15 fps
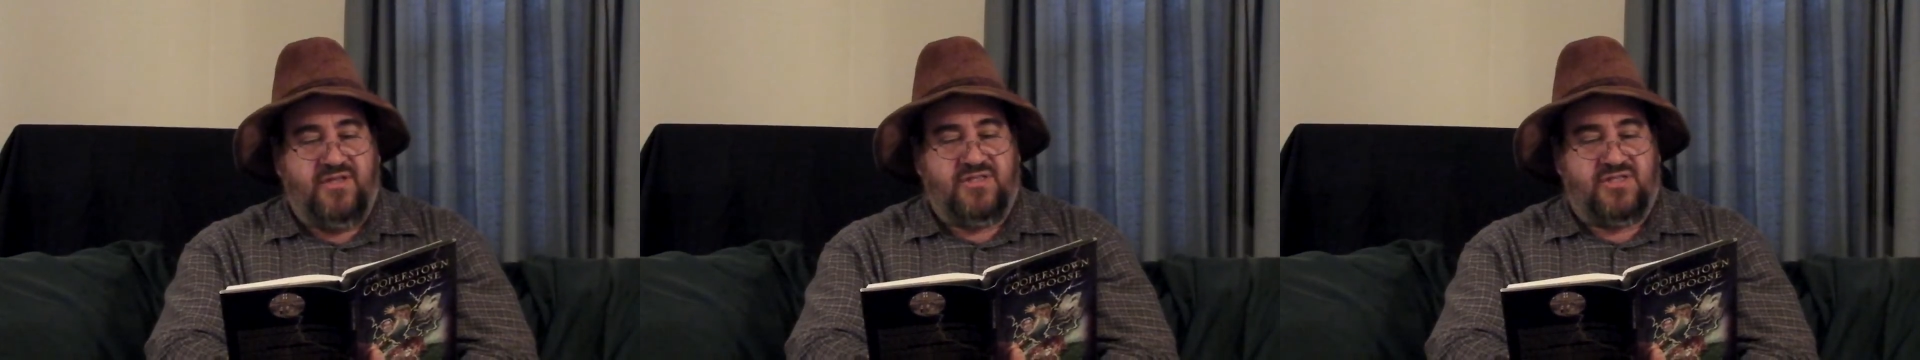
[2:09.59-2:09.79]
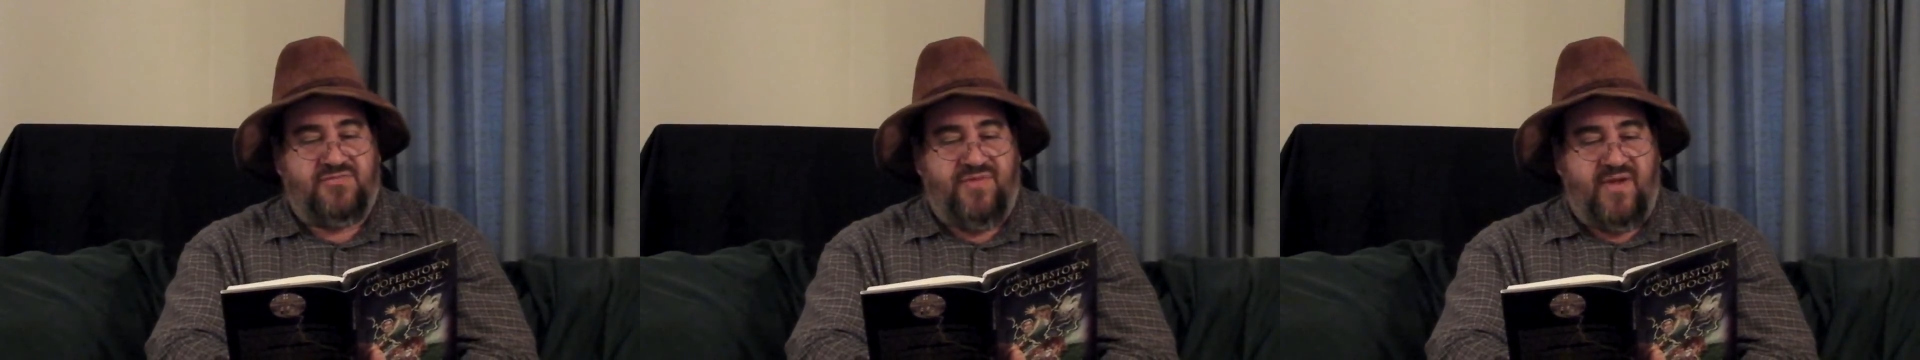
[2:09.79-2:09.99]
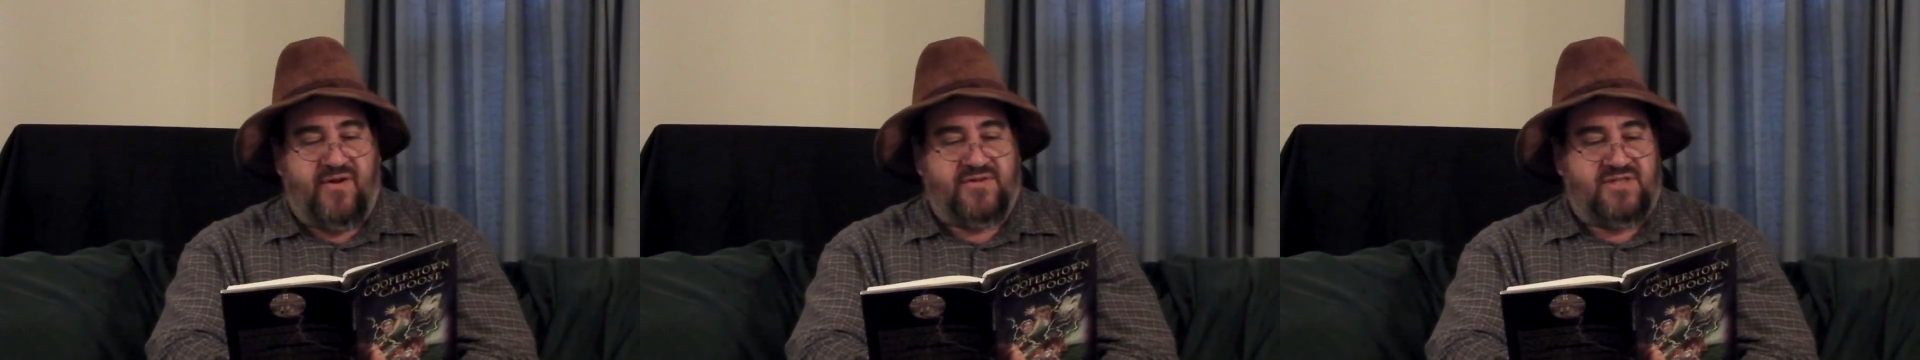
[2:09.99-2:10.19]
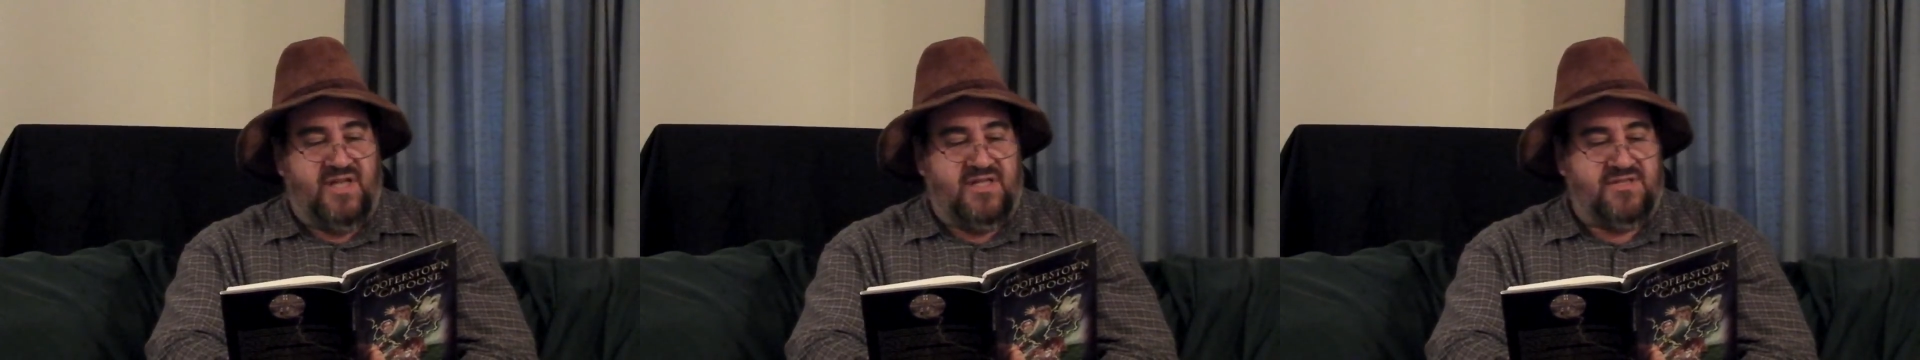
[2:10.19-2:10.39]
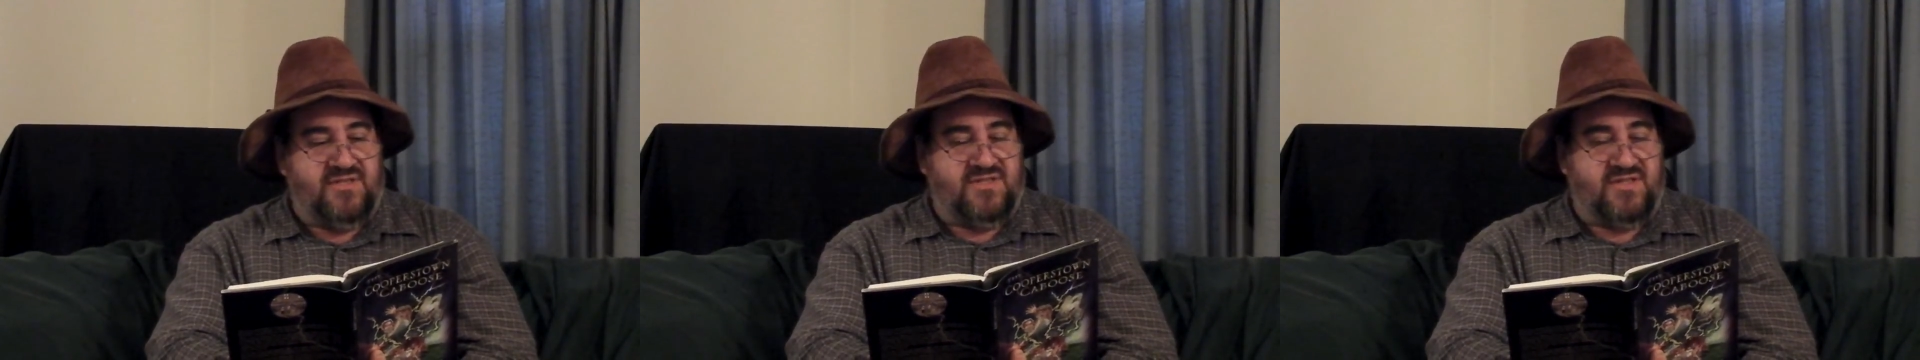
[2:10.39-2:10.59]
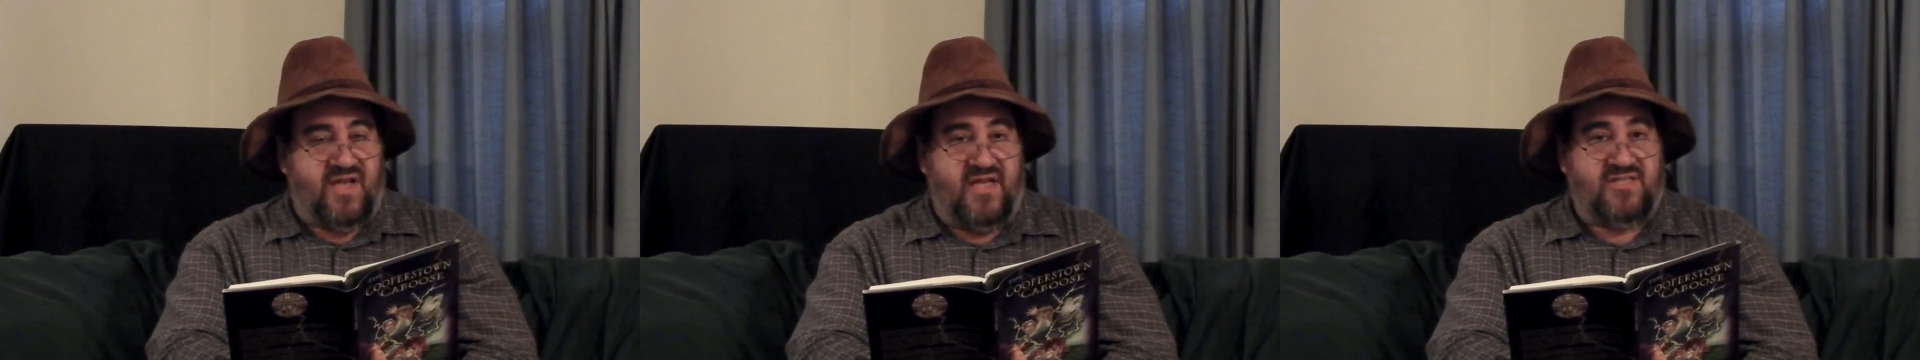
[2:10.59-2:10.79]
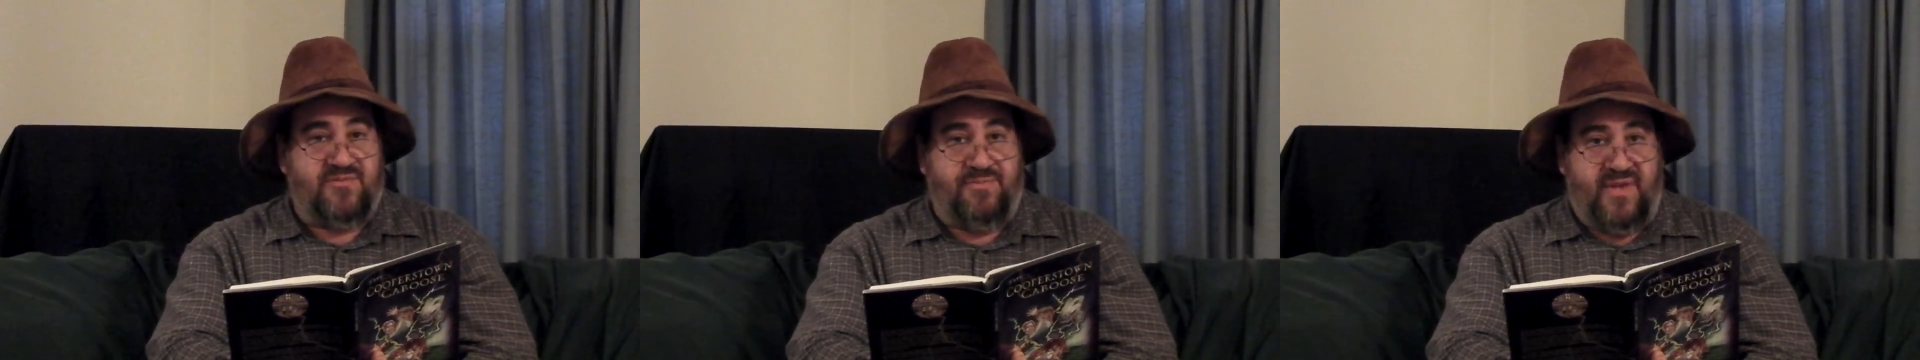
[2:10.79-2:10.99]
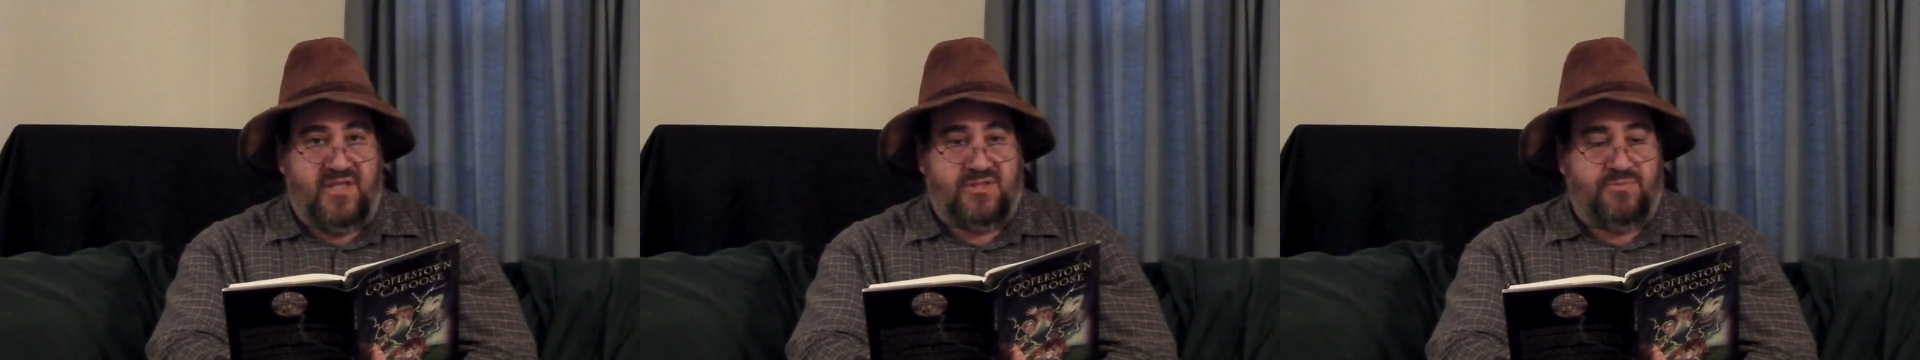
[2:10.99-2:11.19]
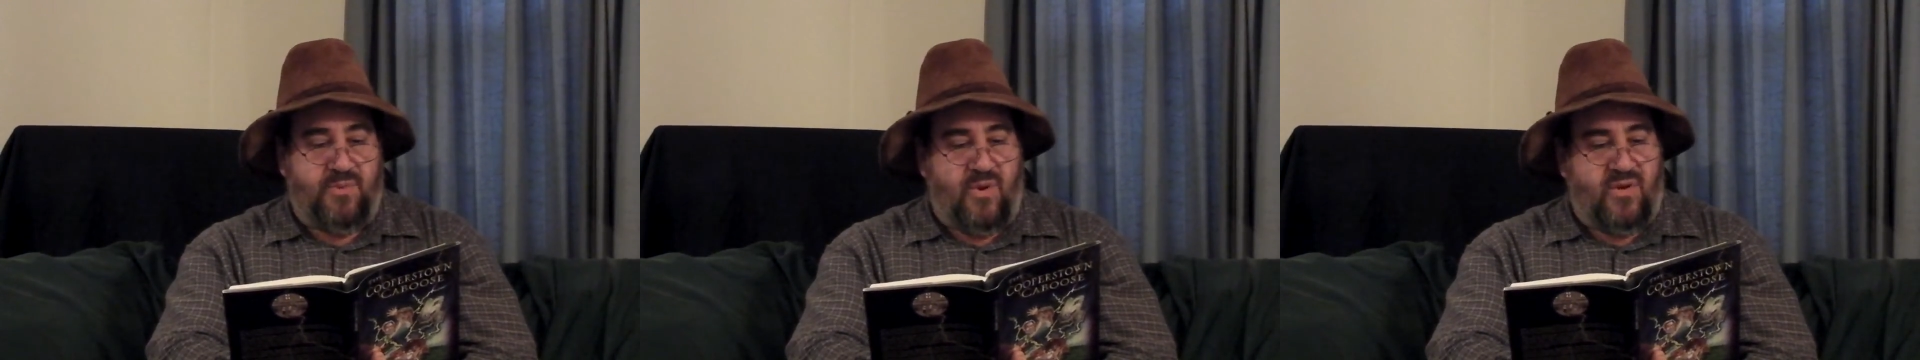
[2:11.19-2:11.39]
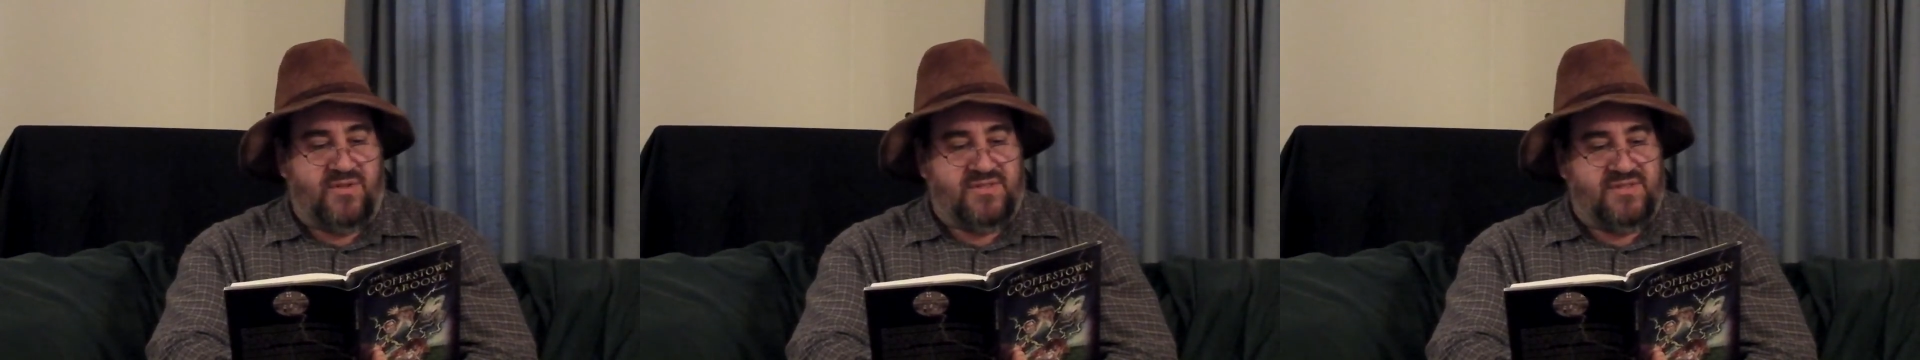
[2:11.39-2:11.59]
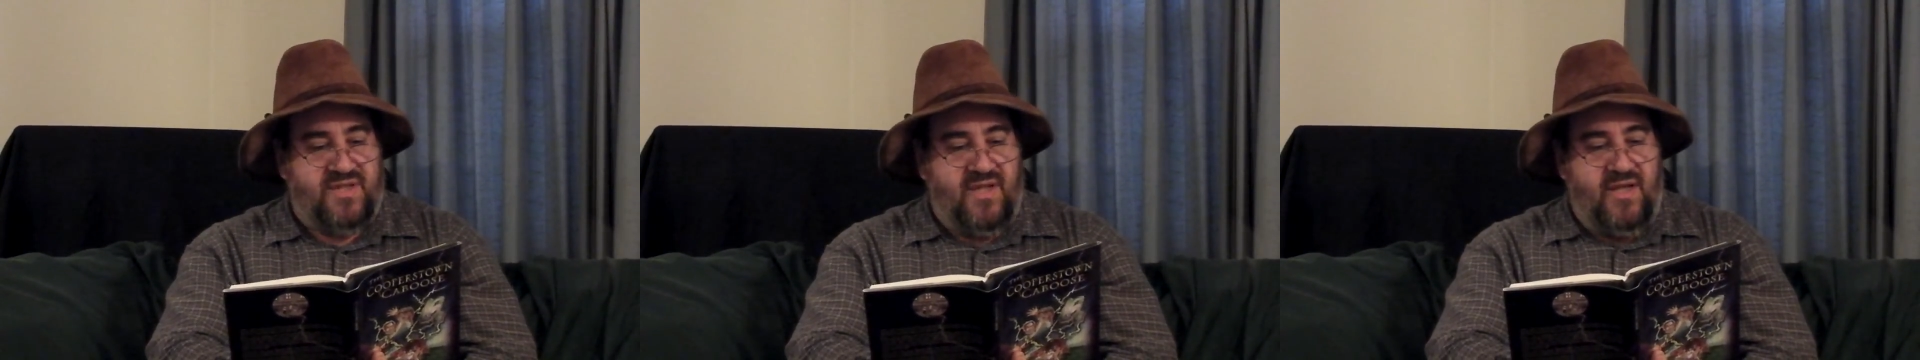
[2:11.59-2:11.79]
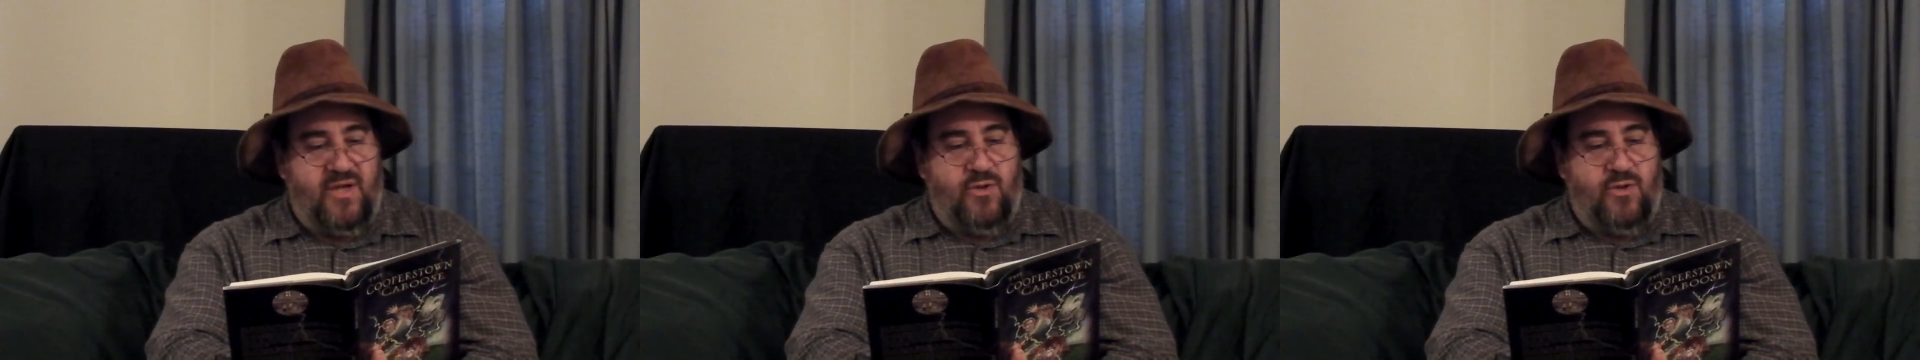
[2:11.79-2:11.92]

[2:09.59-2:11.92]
spheres, each the size of beach balls.